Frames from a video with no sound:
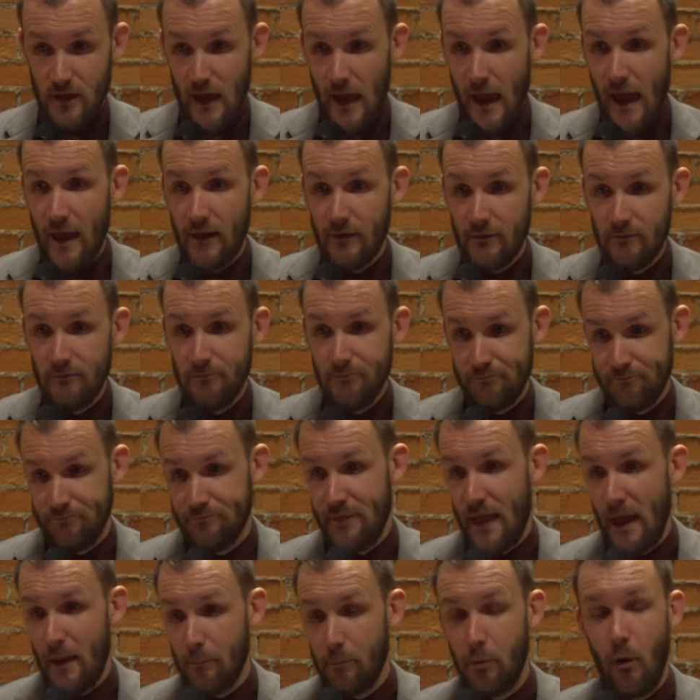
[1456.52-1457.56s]
and
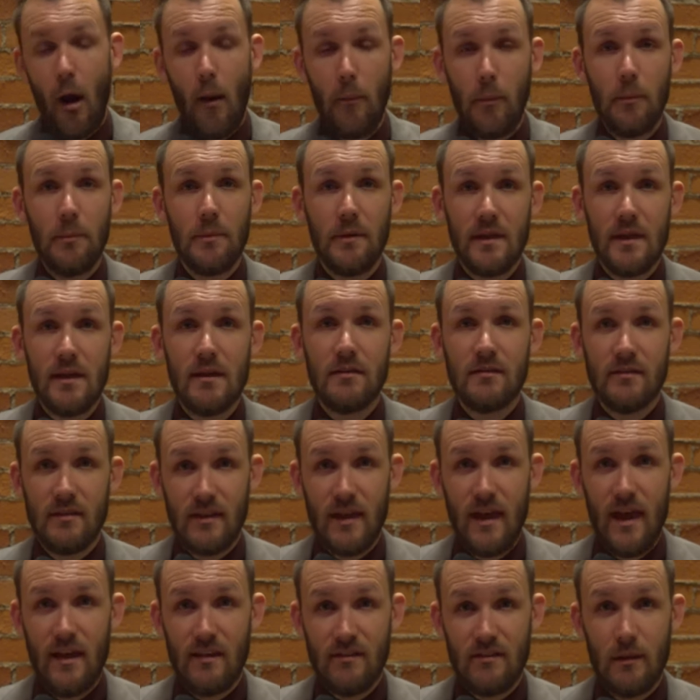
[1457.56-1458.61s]
that probably is the
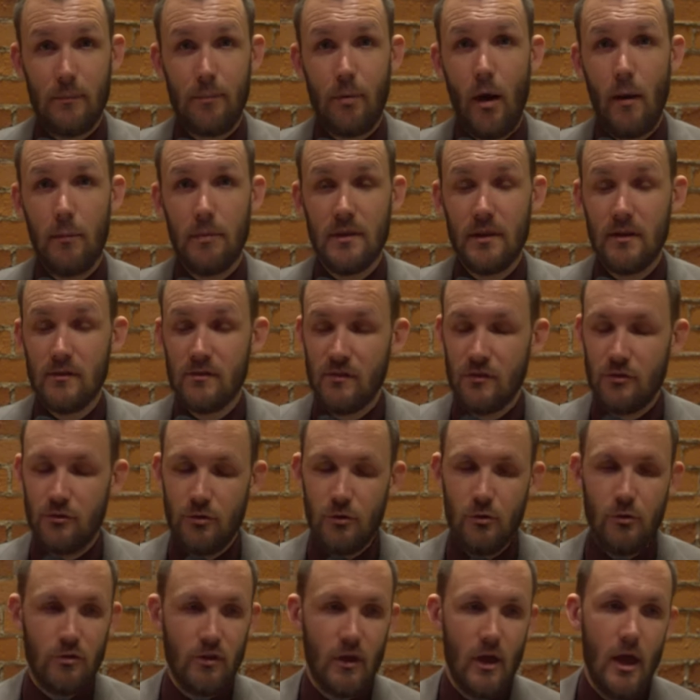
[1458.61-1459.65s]
case. That probably is the
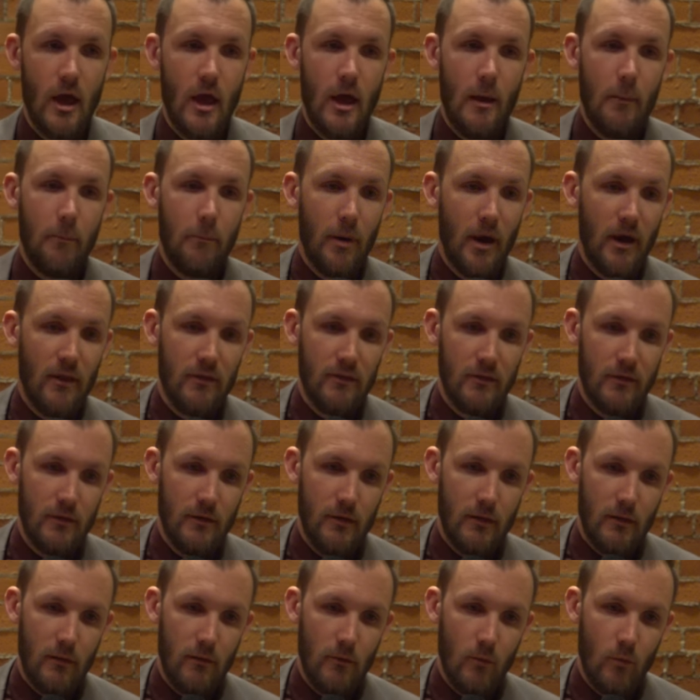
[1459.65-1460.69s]
truth. But
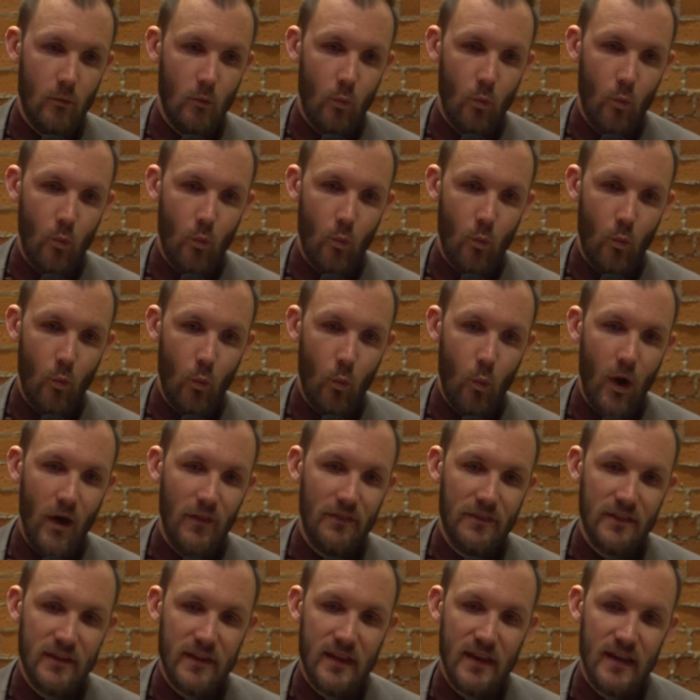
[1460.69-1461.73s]

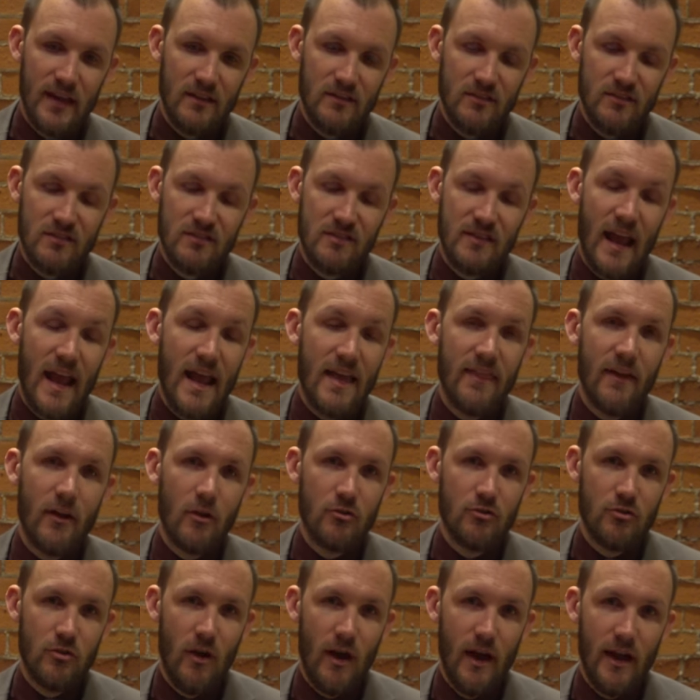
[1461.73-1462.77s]
what the Kings say they're
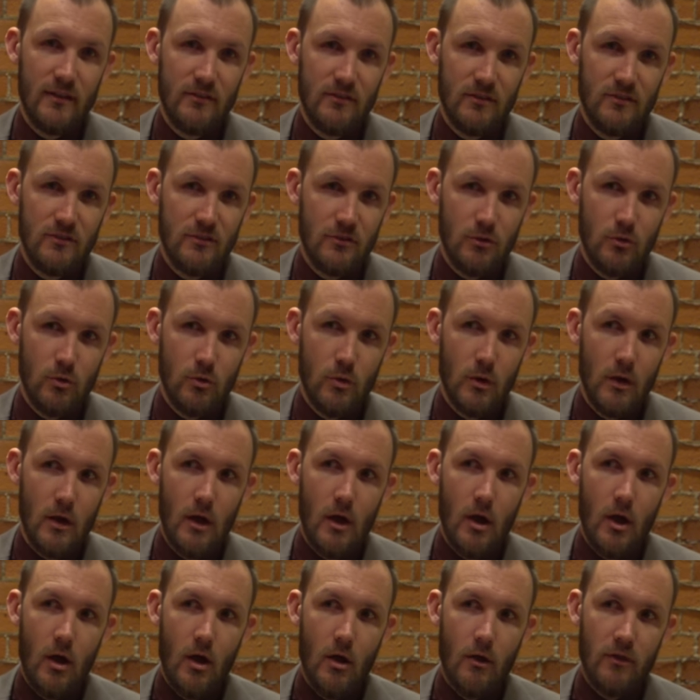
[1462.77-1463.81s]
trying to do,
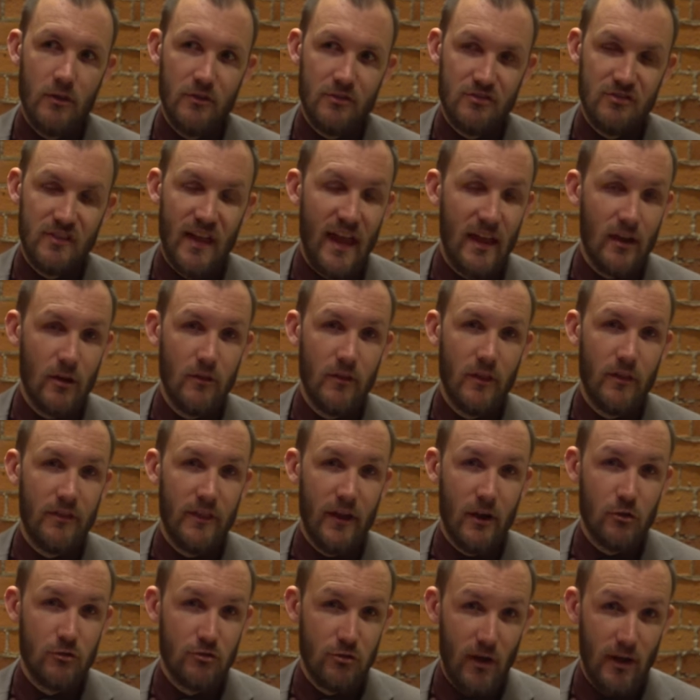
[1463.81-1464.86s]
the standard that
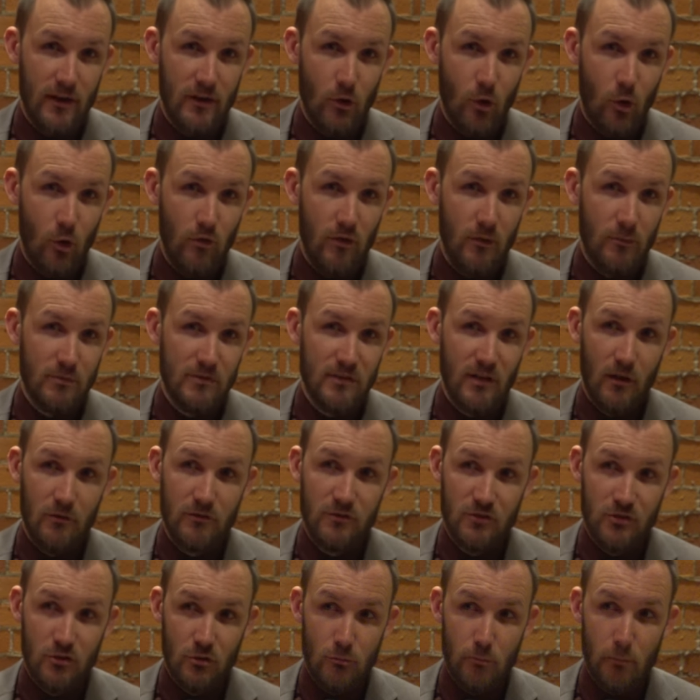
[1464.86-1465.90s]
they're trying to hold
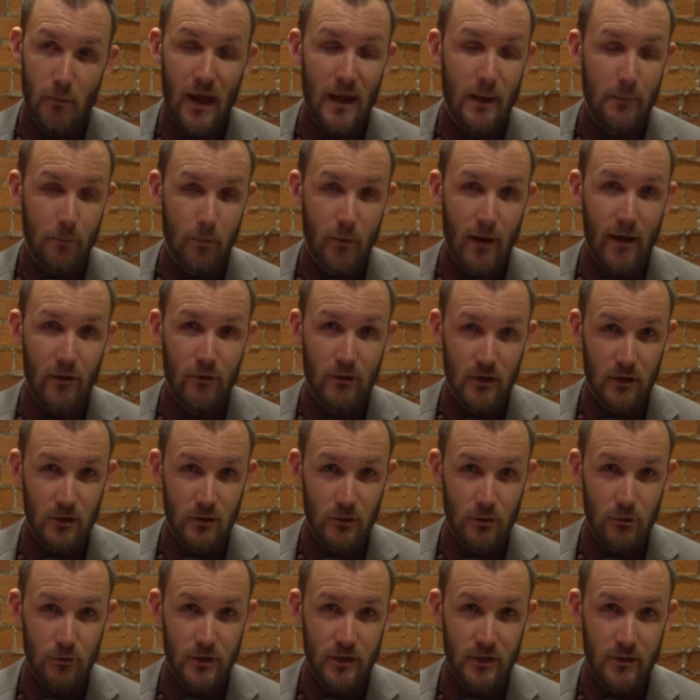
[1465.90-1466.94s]
themselves to, Mike Brown
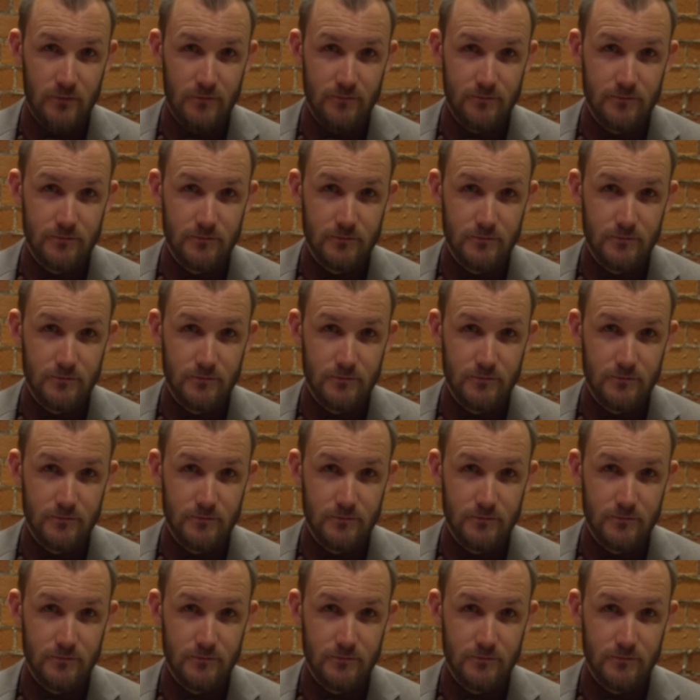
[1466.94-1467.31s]
included,